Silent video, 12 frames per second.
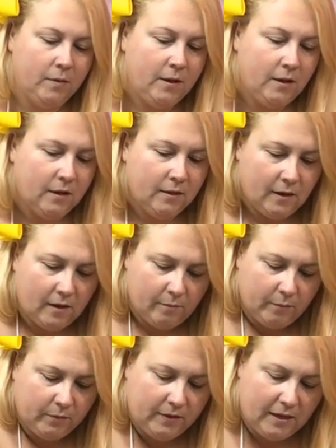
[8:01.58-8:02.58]
Thinking
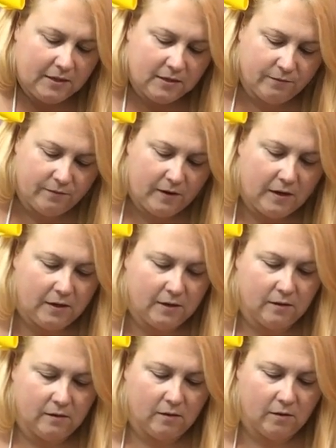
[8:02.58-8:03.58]
that, but there's the feet,
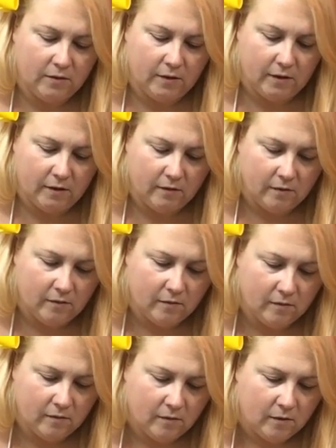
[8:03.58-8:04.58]
aren't they?
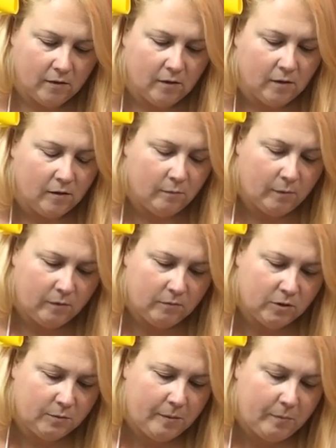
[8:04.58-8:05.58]
I'm
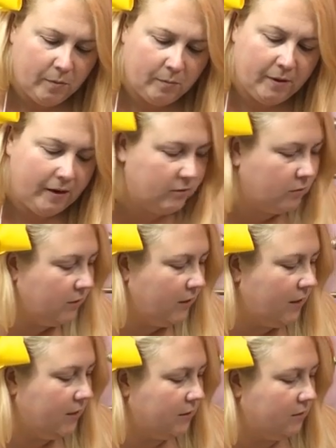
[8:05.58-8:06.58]
just a bit perplexed what
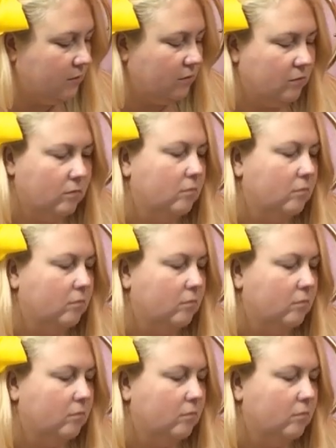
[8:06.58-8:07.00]
that is.